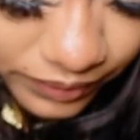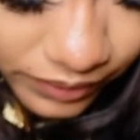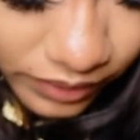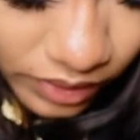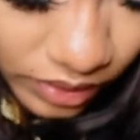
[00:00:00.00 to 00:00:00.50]

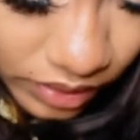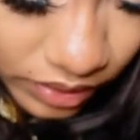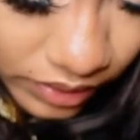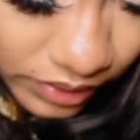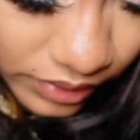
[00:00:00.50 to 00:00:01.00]

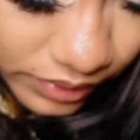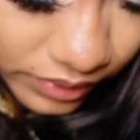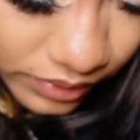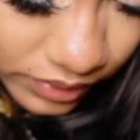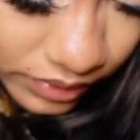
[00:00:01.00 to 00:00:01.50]

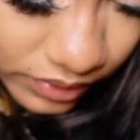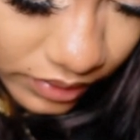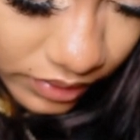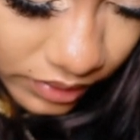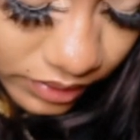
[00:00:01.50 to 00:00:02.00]

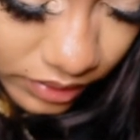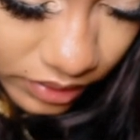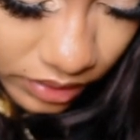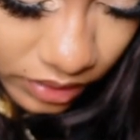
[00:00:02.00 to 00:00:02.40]
[no speech]